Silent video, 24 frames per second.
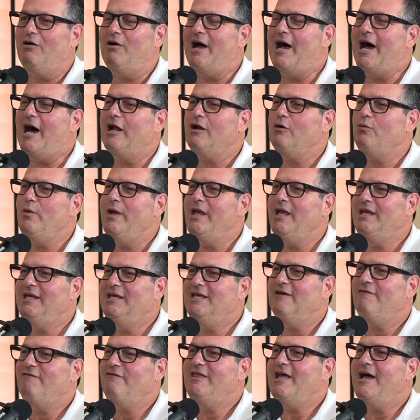How do we
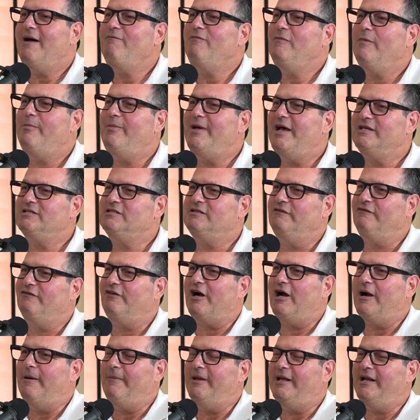give them the best
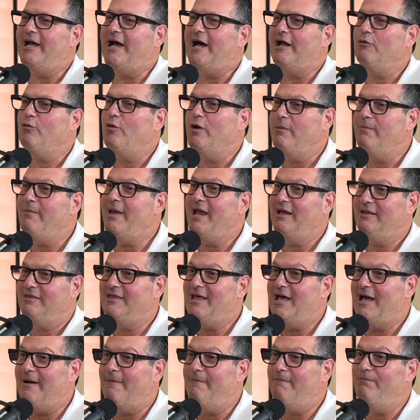environment? How do we make
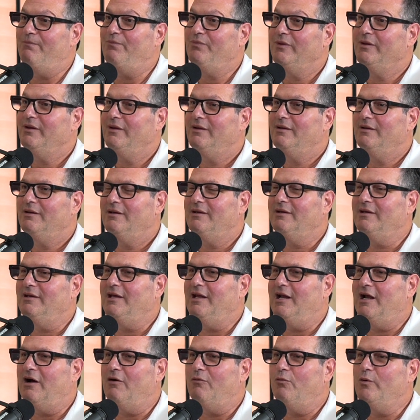them,
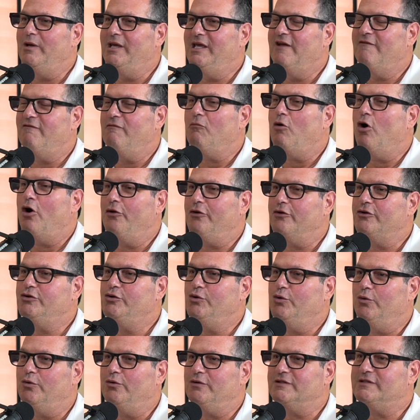we give them all the
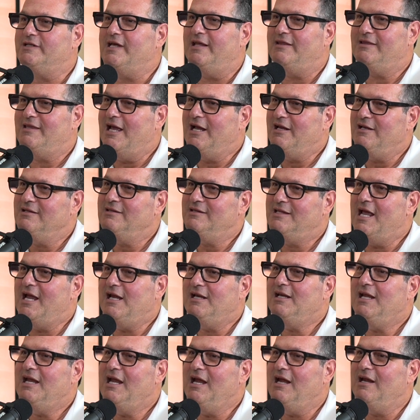tools that
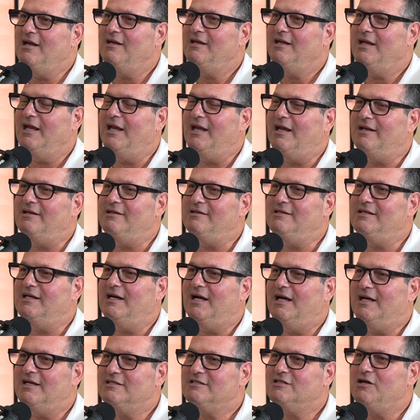they need. And
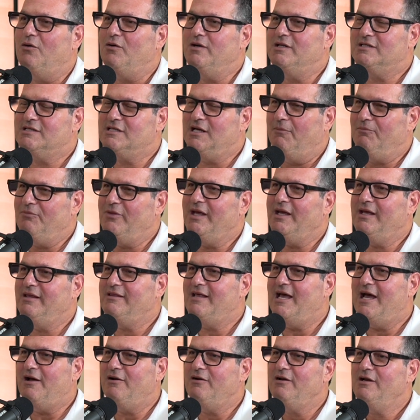so it's something
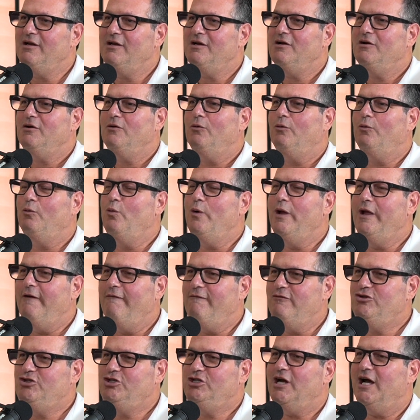that
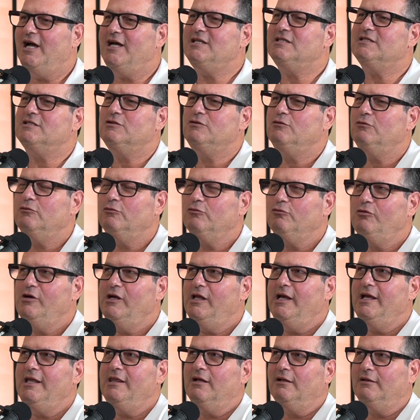we've just
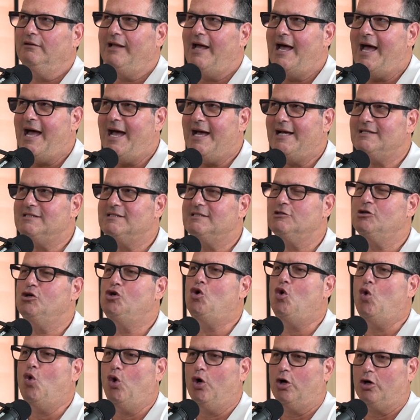really in the last
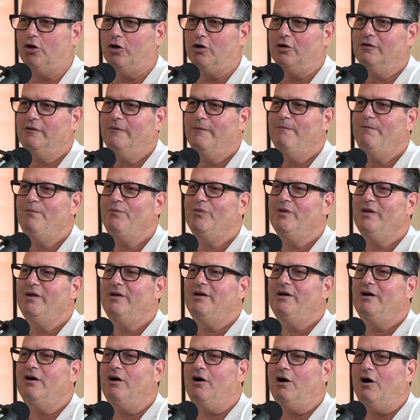quarter
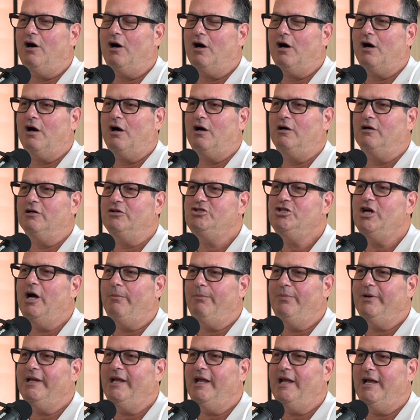are
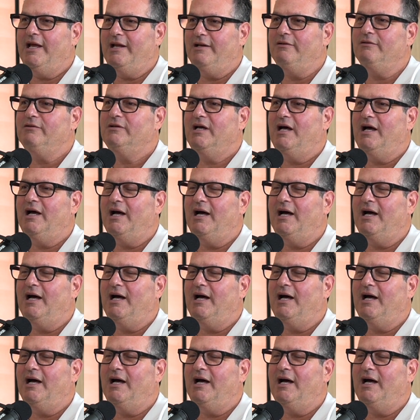jumping in